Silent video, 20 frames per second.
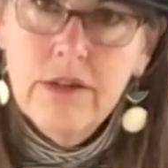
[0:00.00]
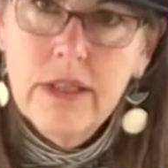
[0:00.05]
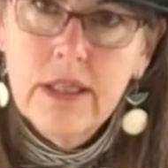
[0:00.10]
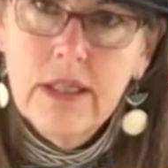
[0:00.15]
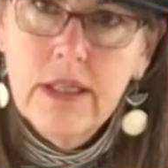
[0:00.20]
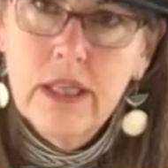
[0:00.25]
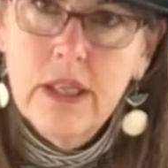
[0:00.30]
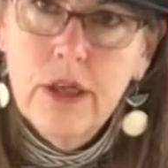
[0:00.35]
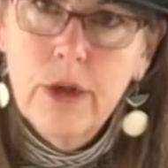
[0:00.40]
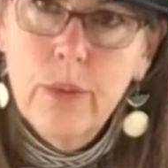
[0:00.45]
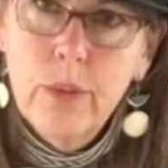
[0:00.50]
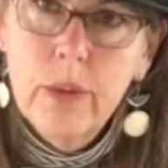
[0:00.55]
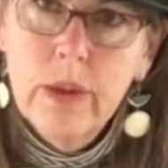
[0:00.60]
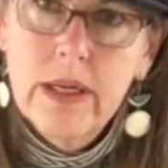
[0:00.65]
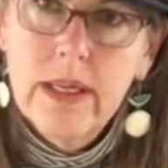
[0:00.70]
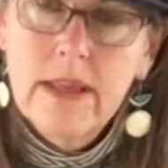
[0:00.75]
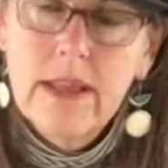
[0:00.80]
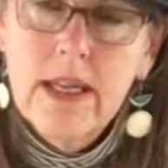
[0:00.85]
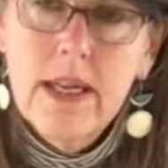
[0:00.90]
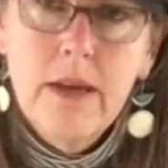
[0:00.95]
thing that you'll want
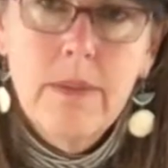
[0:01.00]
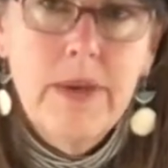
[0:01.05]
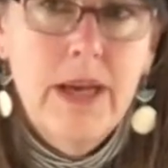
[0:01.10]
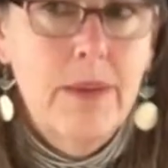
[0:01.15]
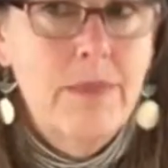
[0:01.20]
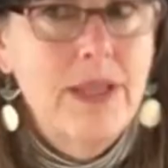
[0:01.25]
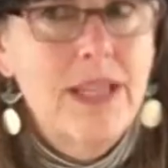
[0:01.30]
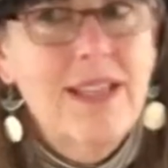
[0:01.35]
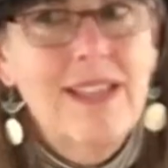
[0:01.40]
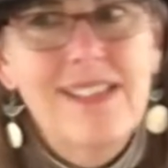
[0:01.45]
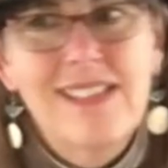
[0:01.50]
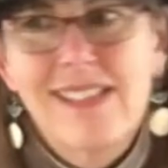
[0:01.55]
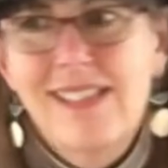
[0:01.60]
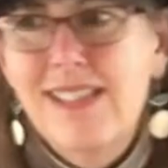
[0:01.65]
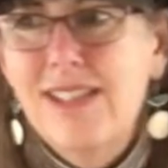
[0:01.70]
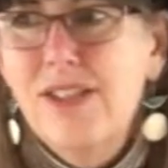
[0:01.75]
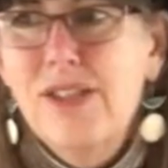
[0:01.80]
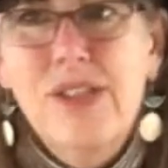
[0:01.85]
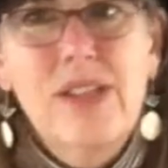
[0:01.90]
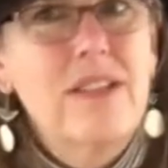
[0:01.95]
to think about, because
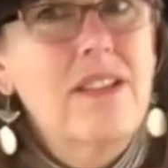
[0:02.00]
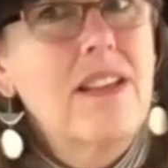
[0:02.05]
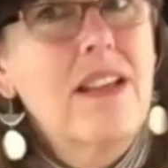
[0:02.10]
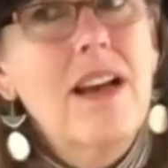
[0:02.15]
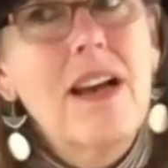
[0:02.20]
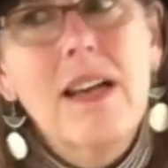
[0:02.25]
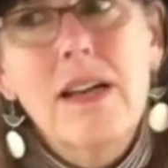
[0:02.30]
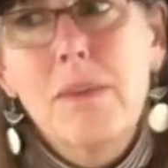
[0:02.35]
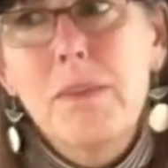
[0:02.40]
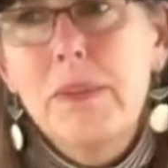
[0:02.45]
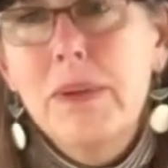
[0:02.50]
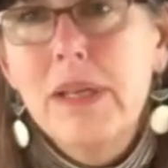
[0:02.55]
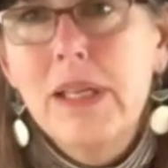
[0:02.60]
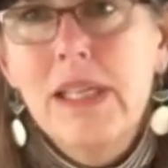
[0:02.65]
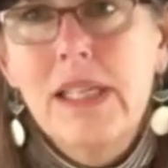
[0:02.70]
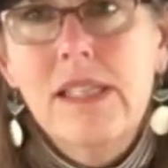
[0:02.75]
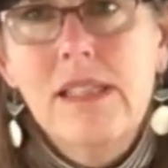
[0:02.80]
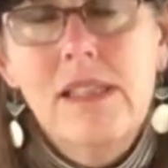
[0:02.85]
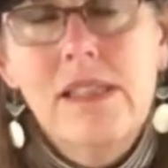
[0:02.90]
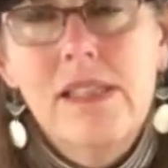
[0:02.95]
there's a lot of
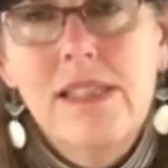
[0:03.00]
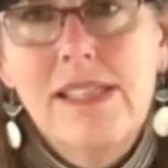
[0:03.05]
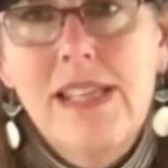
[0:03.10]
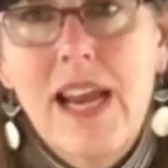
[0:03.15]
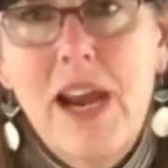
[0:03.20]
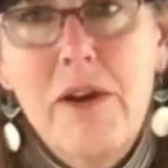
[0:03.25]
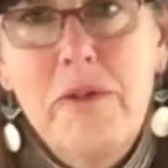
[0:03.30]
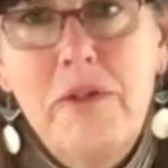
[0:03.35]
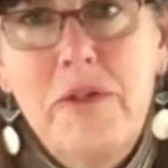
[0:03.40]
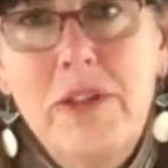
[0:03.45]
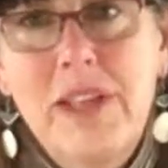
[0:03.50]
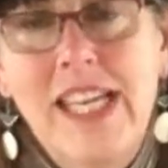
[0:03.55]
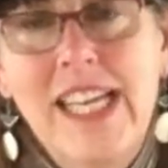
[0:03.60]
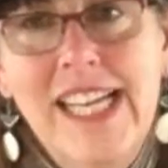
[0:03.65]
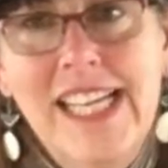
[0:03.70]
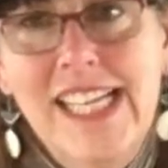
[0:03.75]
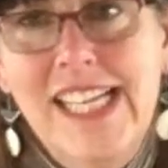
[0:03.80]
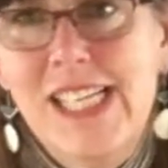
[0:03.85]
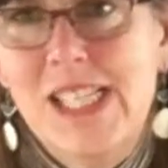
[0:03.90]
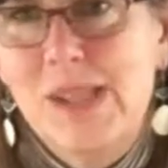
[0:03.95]
pennies to dap for
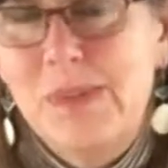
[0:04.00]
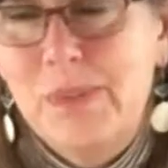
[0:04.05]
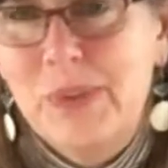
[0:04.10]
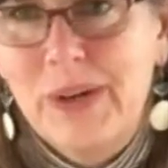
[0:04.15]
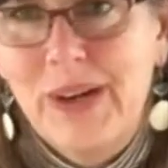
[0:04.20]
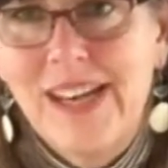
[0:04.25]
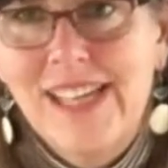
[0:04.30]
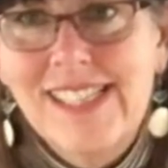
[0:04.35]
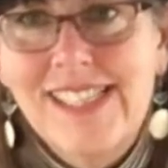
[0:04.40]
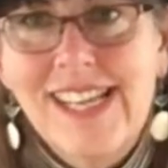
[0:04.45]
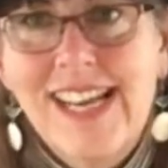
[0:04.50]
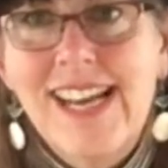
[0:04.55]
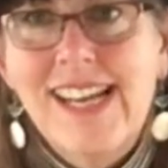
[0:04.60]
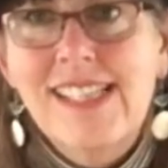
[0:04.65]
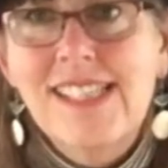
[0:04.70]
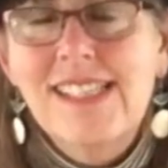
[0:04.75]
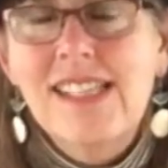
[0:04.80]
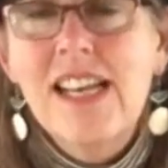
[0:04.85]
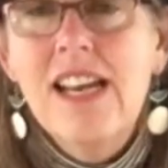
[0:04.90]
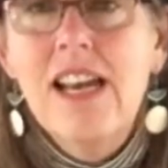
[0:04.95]
these
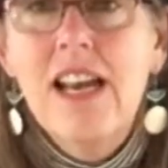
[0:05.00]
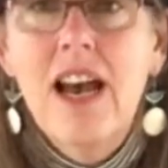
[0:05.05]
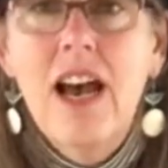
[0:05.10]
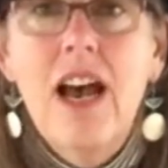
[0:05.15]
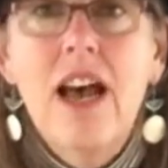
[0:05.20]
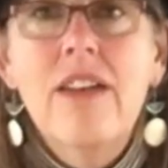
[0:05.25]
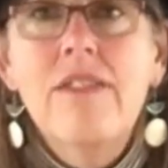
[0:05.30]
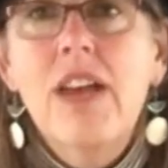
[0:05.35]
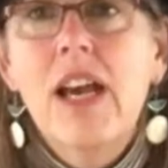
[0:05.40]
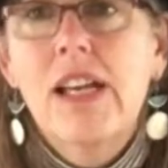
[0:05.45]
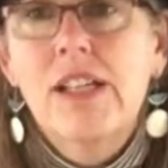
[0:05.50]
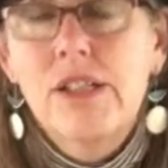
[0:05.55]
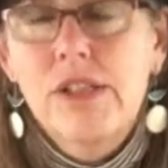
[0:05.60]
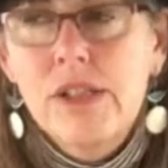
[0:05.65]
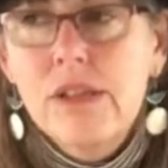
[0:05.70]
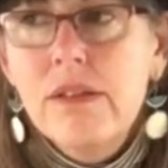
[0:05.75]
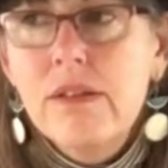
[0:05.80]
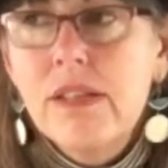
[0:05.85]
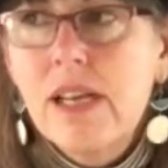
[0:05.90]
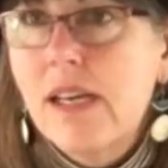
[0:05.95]
projects, I've got
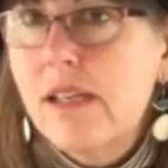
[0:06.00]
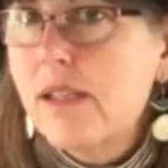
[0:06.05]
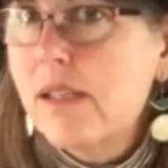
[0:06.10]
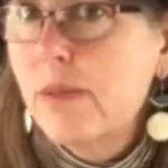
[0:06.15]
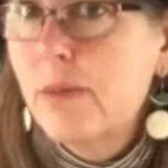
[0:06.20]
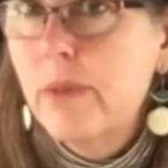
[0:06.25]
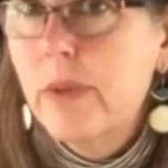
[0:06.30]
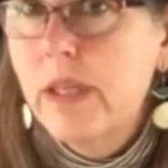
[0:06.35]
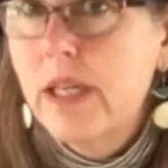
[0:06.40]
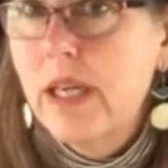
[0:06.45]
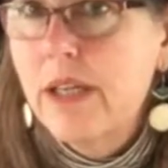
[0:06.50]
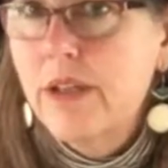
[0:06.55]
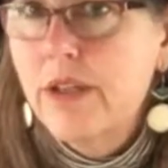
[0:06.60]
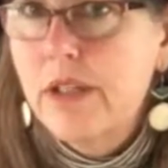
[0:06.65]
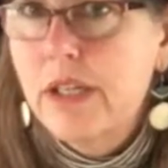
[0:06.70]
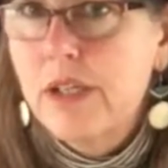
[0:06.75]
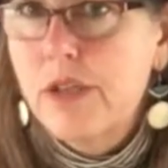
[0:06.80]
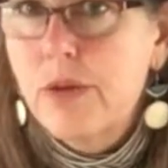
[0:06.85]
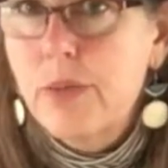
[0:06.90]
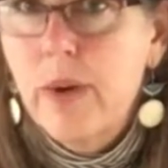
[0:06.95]

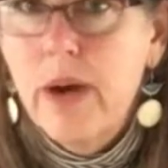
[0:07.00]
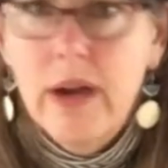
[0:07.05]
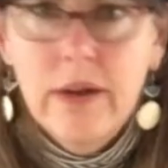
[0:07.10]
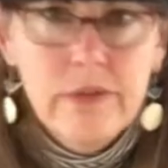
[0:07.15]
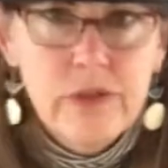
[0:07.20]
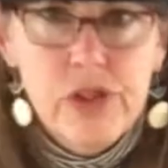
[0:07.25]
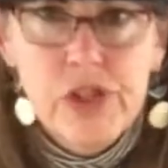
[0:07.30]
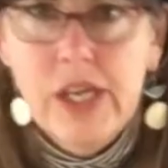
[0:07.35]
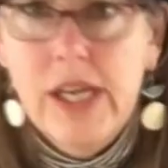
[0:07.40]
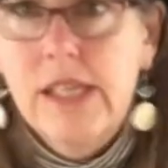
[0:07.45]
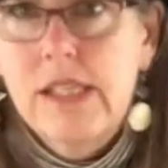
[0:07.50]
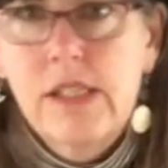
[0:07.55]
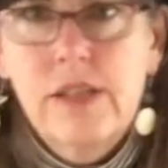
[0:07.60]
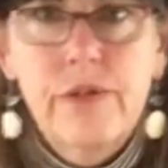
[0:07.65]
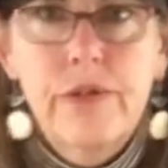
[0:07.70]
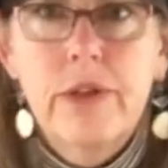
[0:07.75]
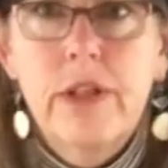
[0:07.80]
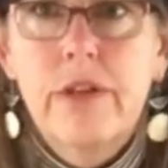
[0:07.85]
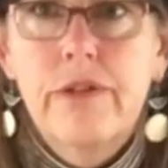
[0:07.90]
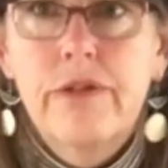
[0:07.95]
2,112
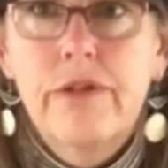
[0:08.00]
just for the